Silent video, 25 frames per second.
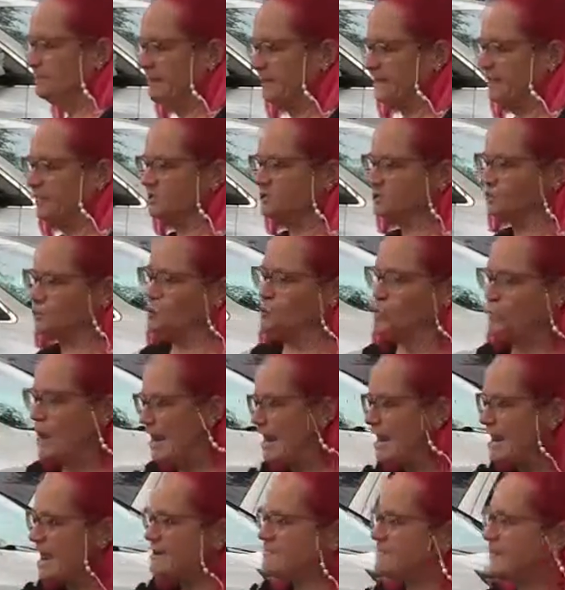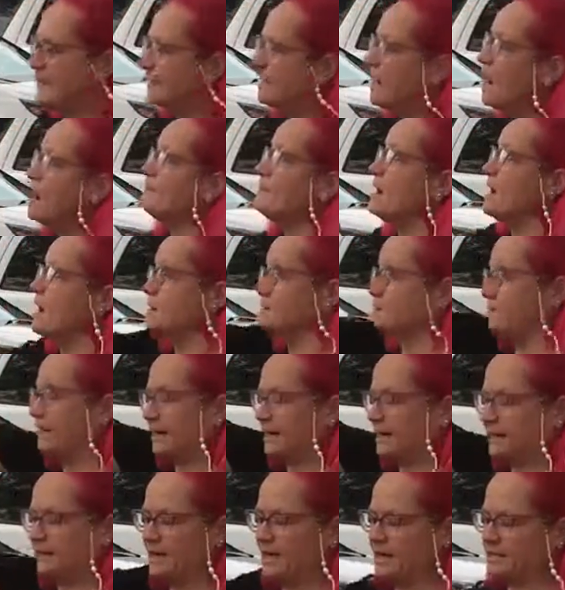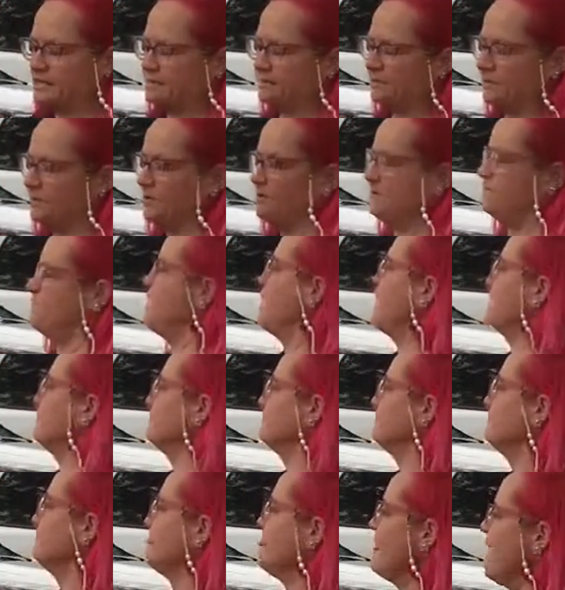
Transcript: because we had become unrecognizable to the Father.